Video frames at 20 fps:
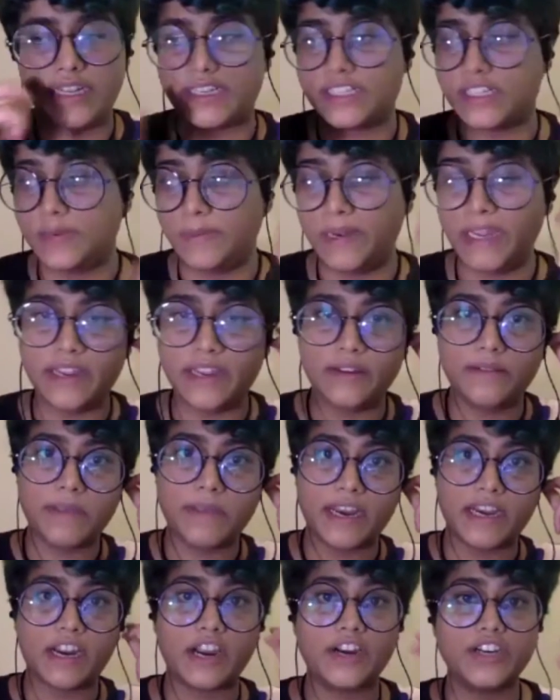extremely
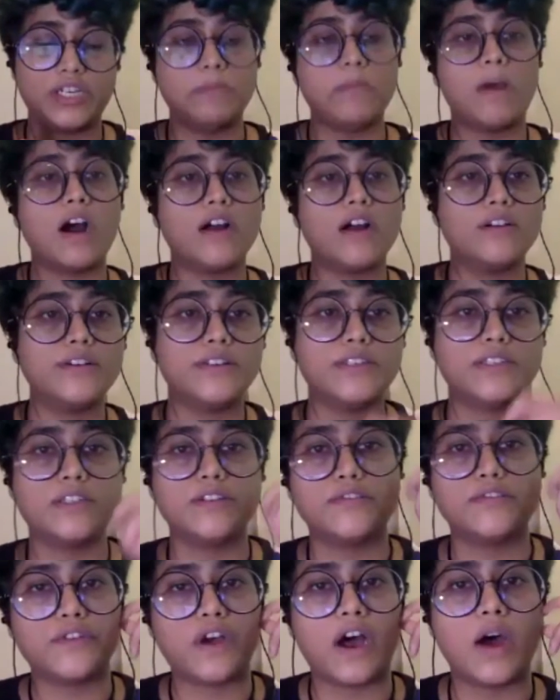encouraging markers
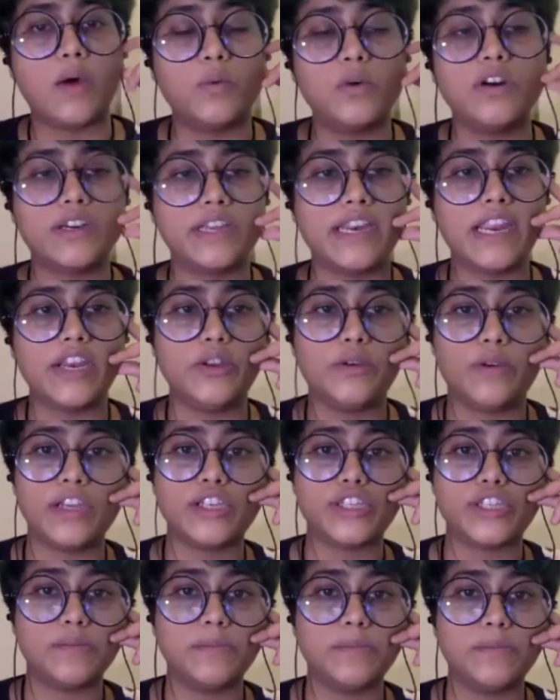of our work in
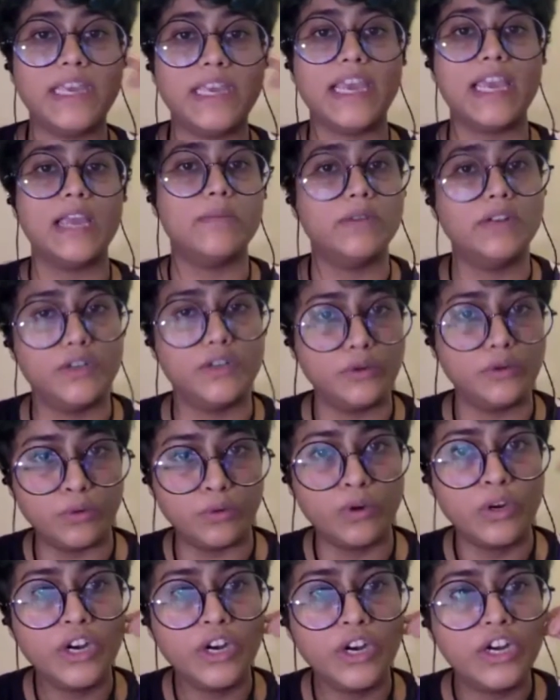education, being able
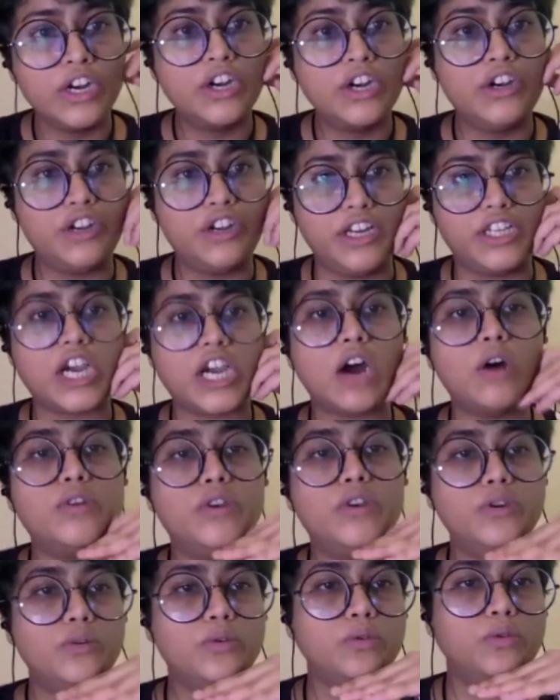to reach
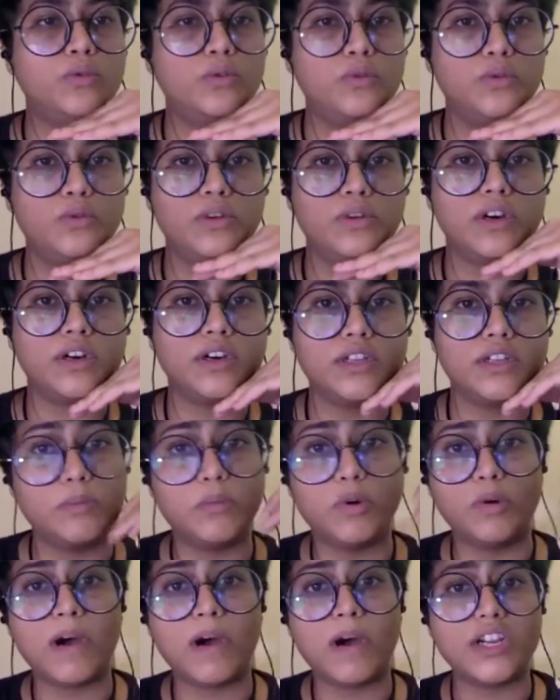out to
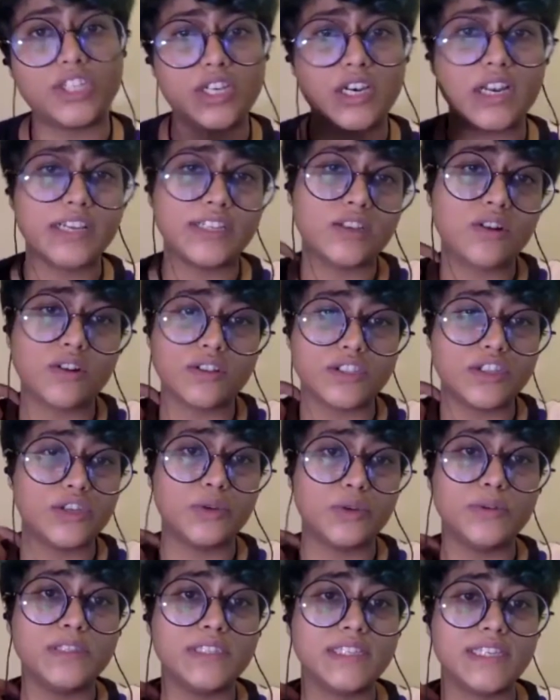the more marginalized
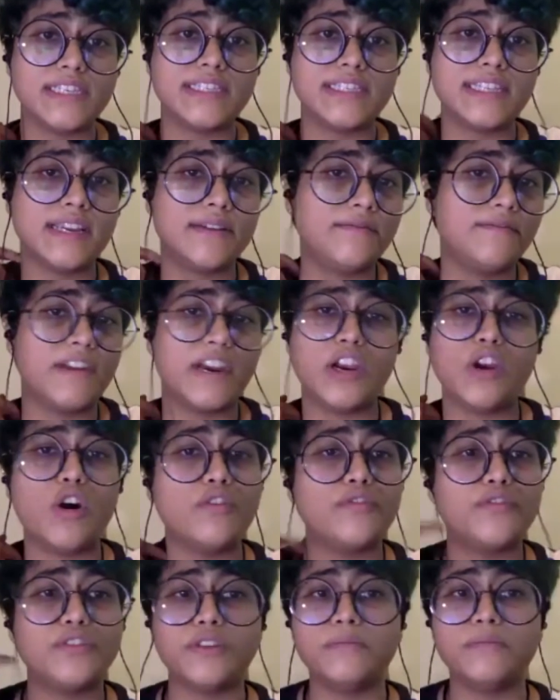constituencies that very
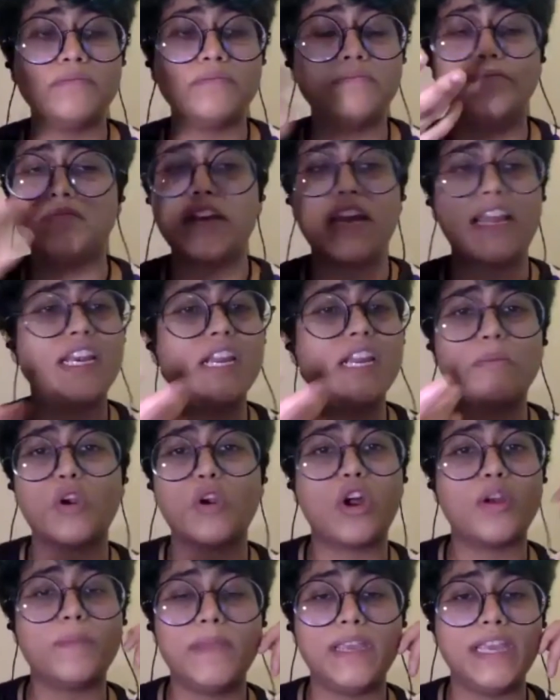often end up
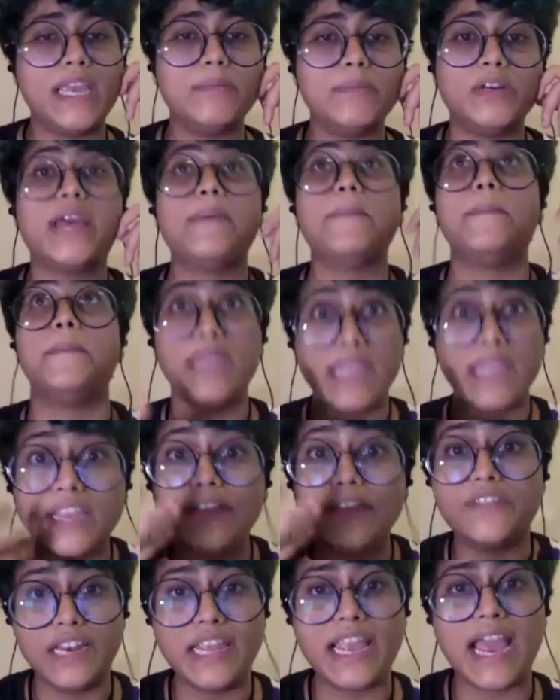not being able to
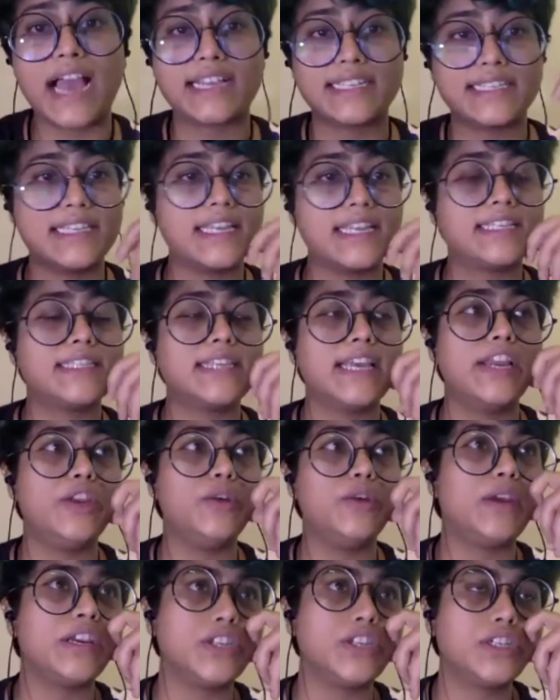meaningfully access
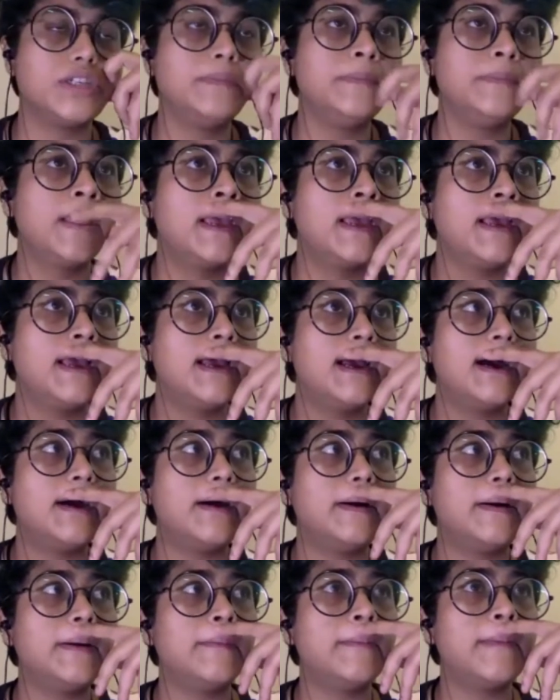education.
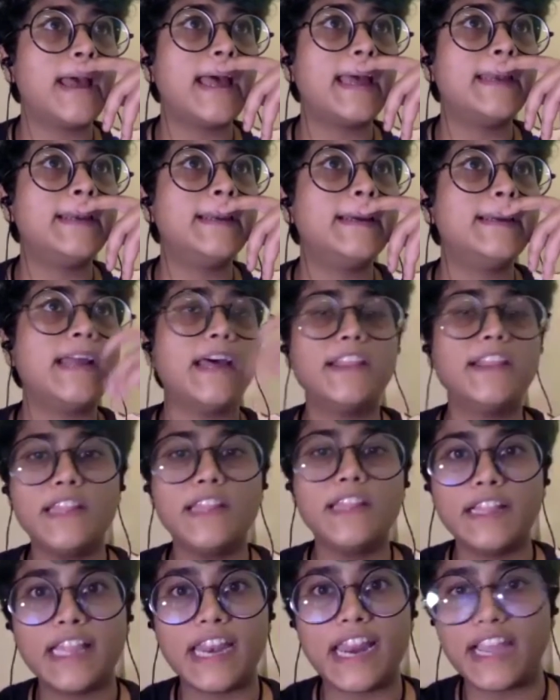And another
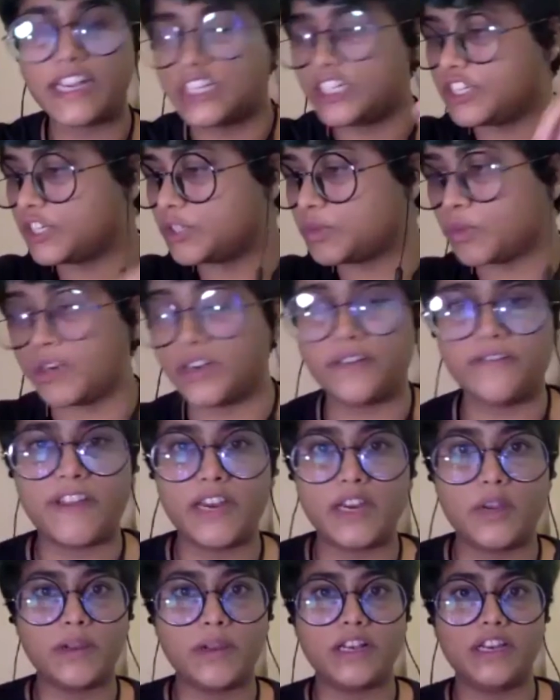thing that I actually just wanted to
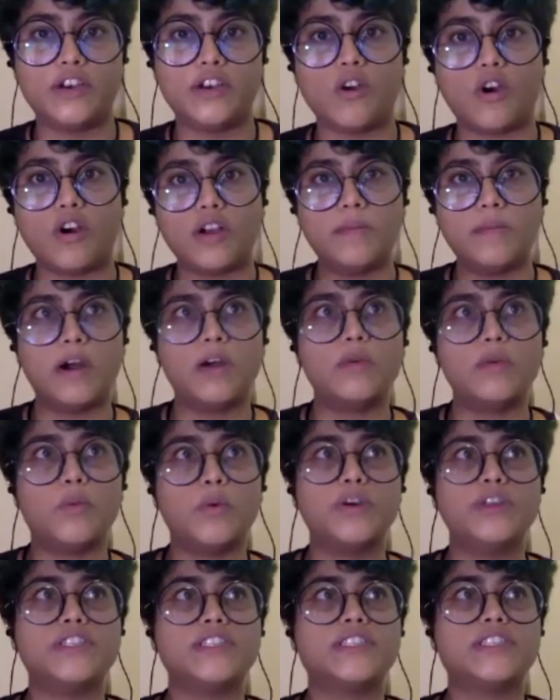very quickly talk
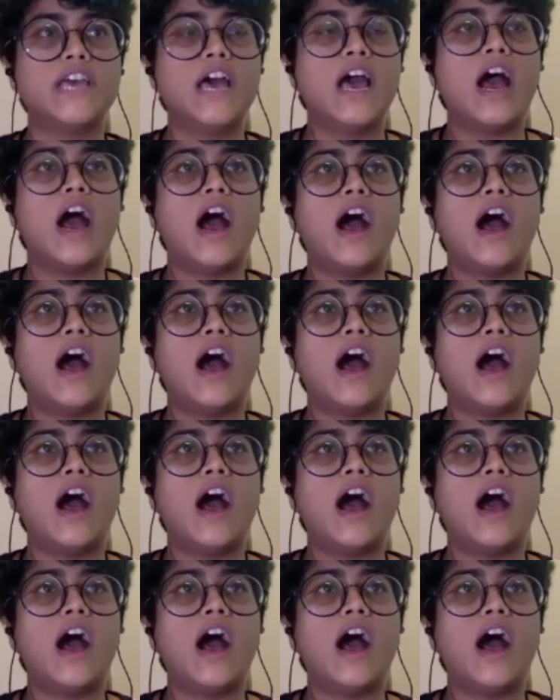about was